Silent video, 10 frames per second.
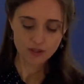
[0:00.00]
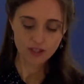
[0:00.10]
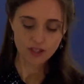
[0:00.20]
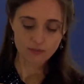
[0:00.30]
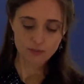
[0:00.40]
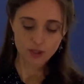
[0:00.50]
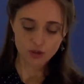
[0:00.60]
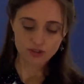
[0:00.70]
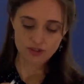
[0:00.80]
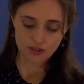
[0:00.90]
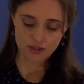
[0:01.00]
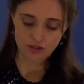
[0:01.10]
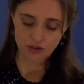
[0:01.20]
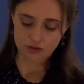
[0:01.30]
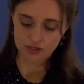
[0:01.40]
But beyond
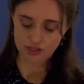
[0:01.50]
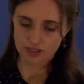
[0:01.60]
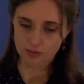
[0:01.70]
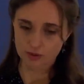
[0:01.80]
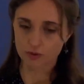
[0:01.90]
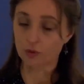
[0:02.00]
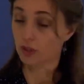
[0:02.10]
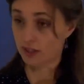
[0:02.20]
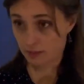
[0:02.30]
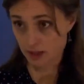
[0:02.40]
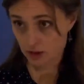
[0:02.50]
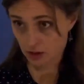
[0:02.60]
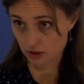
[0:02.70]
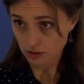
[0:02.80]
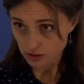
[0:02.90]
those things we already
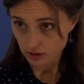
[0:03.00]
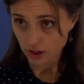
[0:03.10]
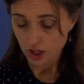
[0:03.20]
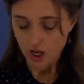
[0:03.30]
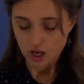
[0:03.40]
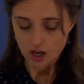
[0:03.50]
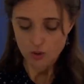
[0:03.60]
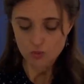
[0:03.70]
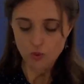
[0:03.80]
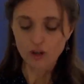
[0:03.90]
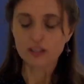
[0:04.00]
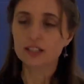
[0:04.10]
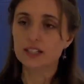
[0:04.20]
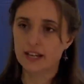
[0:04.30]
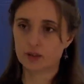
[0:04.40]
mentioned, what
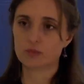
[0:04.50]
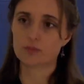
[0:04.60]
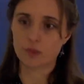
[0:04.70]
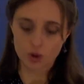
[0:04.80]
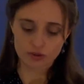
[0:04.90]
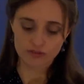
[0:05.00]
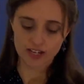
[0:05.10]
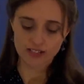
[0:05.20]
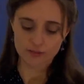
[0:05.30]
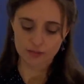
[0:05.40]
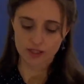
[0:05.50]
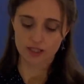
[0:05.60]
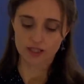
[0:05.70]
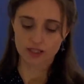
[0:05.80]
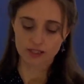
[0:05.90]
can help motivate
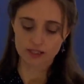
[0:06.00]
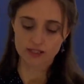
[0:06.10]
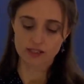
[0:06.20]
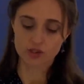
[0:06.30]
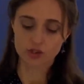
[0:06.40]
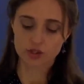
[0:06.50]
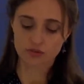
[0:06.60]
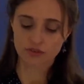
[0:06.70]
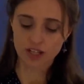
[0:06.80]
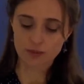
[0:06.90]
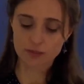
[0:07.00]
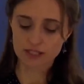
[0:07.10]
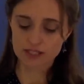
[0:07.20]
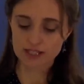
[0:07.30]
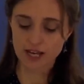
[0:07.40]
me to develop
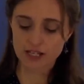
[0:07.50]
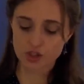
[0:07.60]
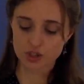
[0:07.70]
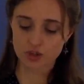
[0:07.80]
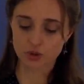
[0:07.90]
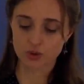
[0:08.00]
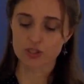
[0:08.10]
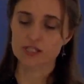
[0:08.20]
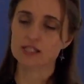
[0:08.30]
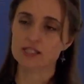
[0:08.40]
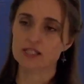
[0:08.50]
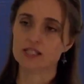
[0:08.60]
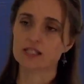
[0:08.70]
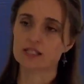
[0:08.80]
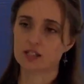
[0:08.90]
an intention or a
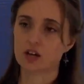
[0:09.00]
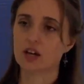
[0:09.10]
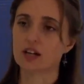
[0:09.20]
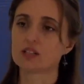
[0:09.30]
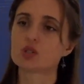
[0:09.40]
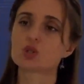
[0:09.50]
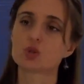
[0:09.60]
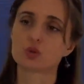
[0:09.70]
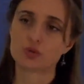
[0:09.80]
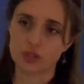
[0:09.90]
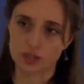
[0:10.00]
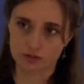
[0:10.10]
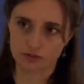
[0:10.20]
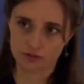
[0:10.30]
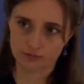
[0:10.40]
sincere desire to
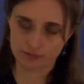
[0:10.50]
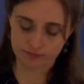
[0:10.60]
forgive?